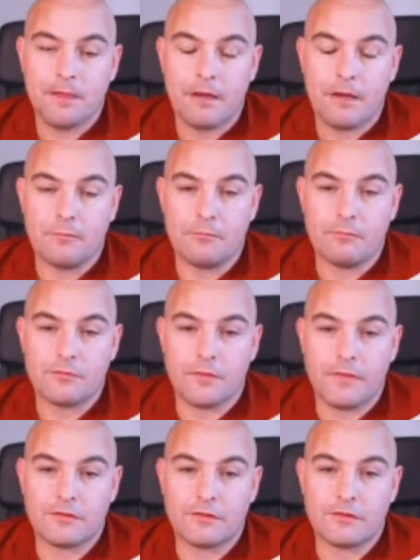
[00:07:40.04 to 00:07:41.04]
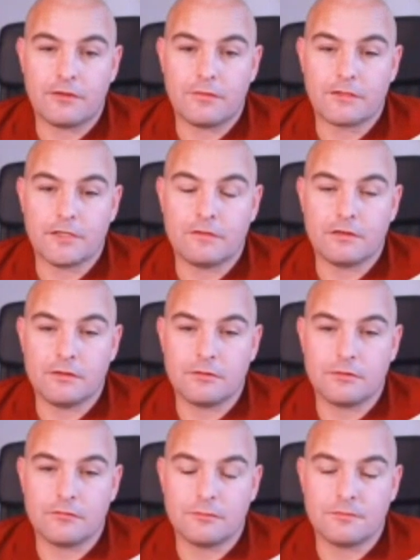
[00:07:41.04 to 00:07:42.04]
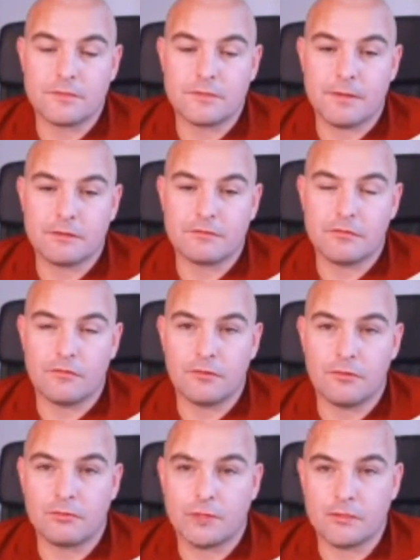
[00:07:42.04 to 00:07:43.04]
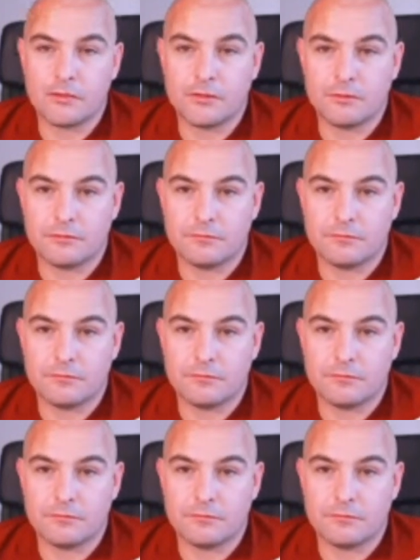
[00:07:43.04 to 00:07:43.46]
So that's very much internal from the perspective of the operational,